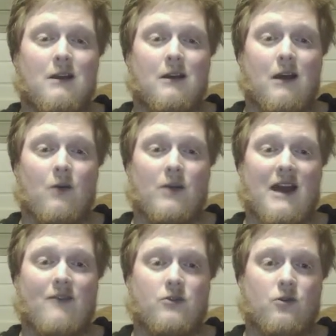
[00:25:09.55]
I would
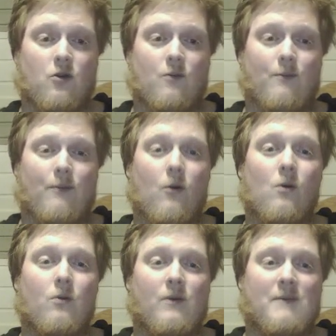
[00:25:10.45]
have to go
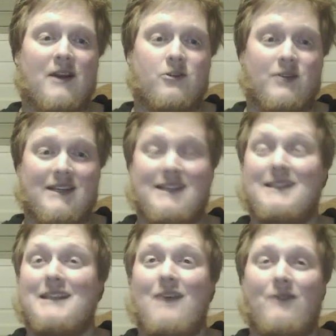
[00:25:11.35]
all the way back to
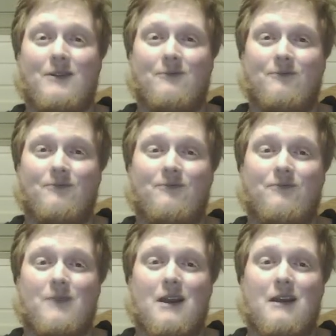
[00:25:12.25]
e7.
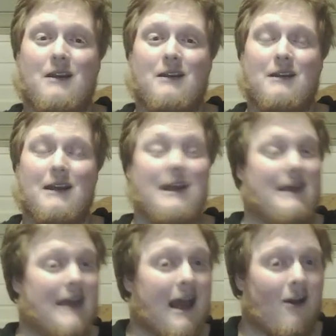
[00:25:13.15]

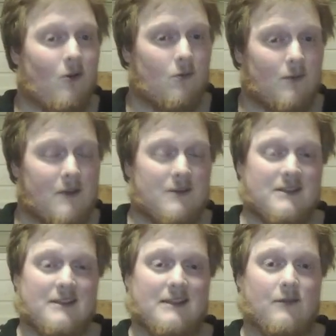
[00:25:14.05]
And now maybe
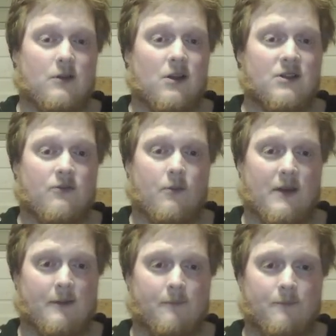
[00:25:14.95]
this is even lost for
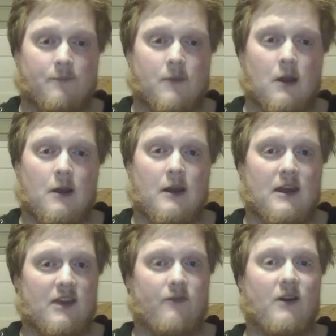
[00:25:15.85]
me
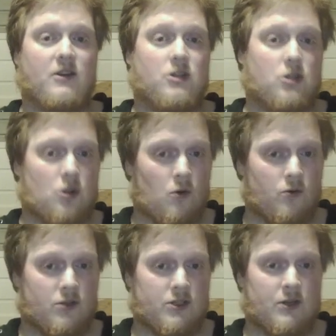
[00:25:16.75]
if I
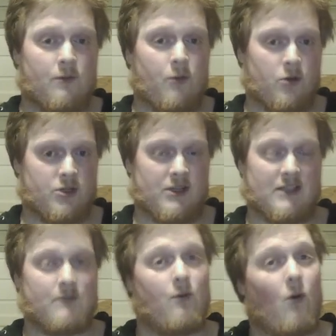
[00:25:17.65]
don't push
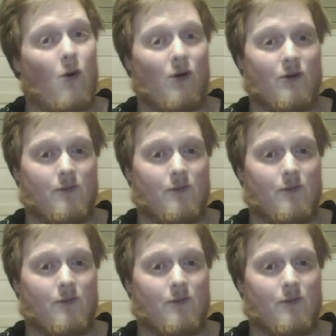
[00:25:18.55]
this pawn.